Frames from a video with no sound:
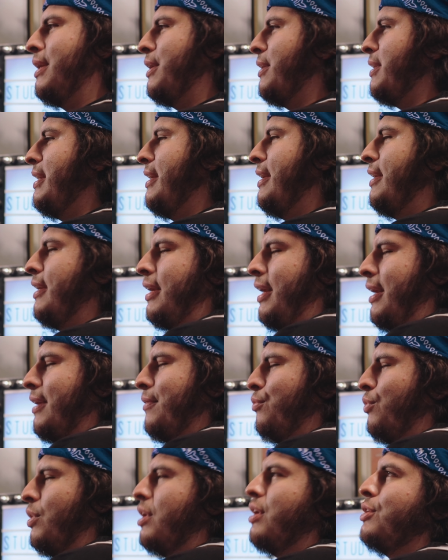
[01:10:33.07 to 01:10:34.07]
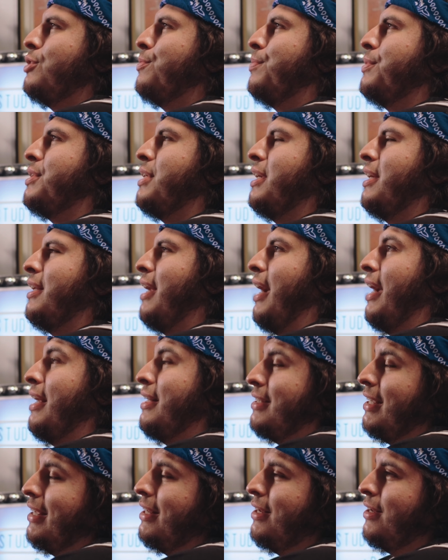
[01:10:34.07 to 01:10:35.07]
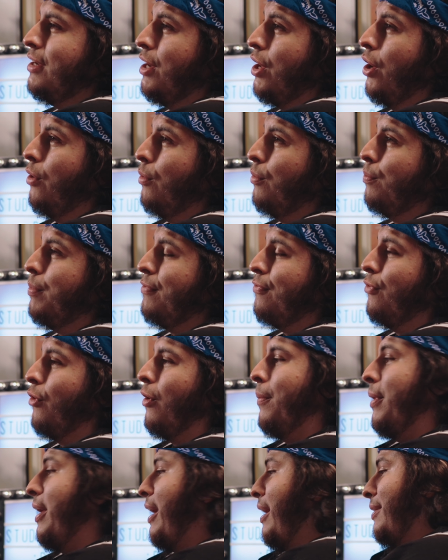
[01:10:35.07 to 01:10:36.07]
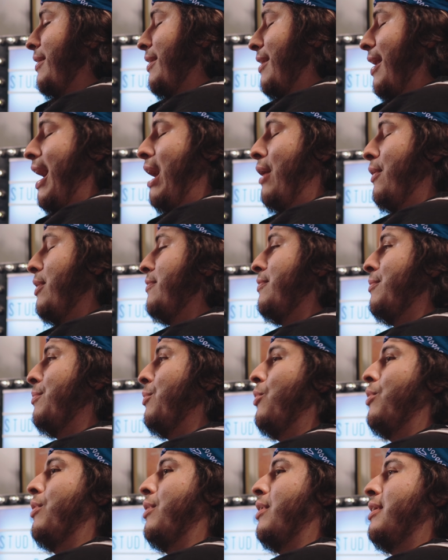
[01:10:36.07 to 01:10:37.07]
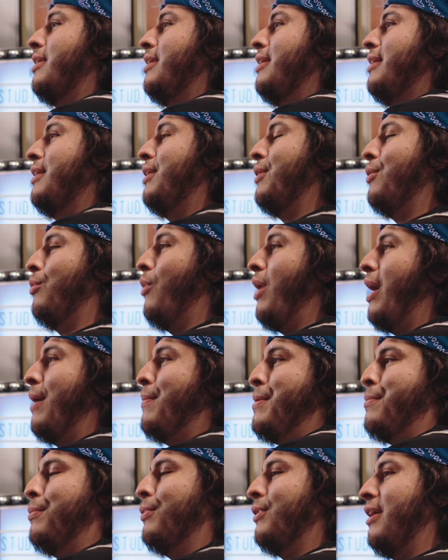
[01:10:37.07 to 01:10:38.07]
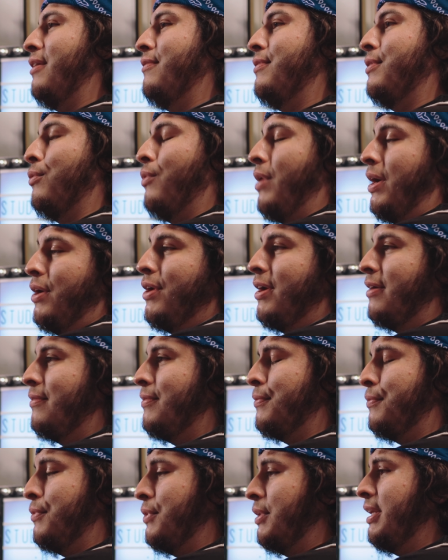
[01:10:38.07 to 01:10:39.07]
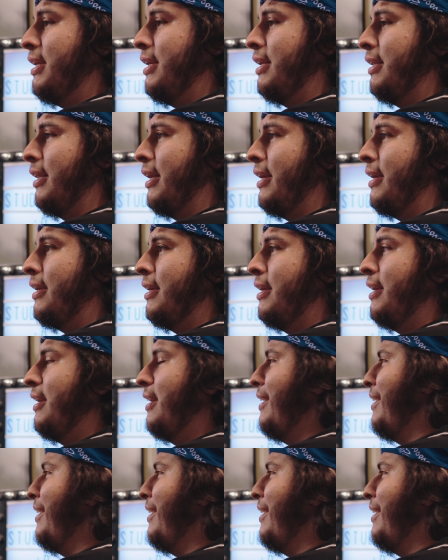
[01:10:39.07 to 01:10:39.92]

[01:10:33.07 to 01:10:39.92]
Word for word: I 100%, I did know before, but now even more, why people love it and why you have a really, like,